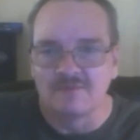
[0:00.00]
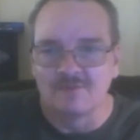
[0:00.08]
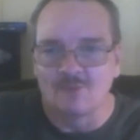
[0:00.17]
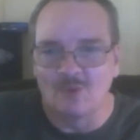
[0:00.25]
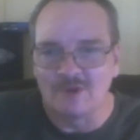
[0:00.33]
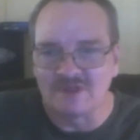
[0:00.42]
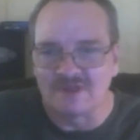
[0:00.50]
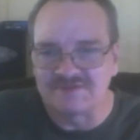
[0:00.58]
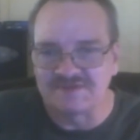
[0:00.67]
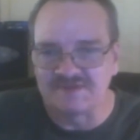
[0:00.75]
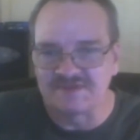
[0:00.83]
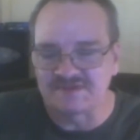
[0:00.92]
when I
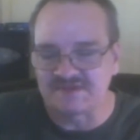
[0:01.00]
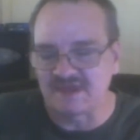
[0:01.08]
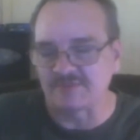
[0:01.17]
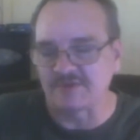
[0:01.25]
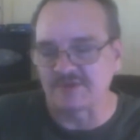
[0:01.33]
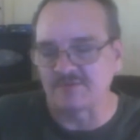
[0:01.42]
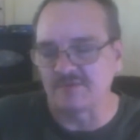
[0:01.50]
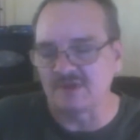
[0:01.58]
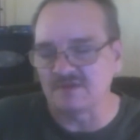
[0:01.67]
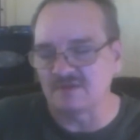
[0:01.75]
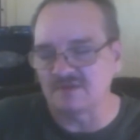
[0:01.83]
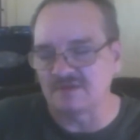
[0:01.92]
see this happening, but
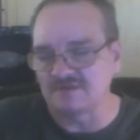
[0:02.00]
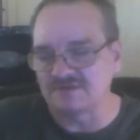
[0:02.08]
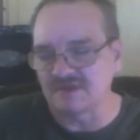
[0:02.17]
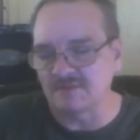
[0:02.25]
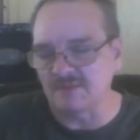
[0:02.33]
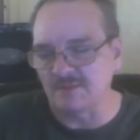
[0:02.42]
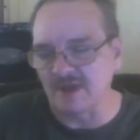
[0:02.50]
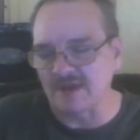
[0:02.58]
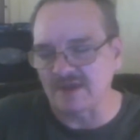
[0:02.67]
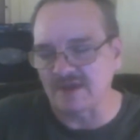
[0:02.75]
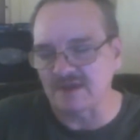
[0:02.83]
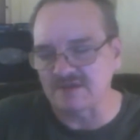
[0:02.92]
some of my
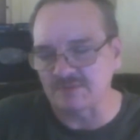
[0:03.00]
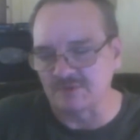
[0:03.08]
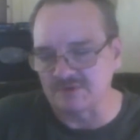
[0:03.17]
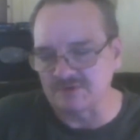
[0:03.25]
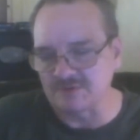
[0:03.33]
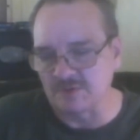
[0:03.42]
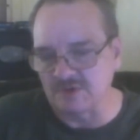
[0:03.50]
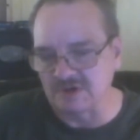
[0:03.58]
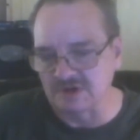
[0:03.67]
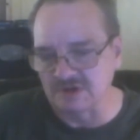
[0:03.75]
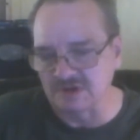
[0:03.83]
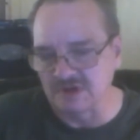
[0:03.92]
customers will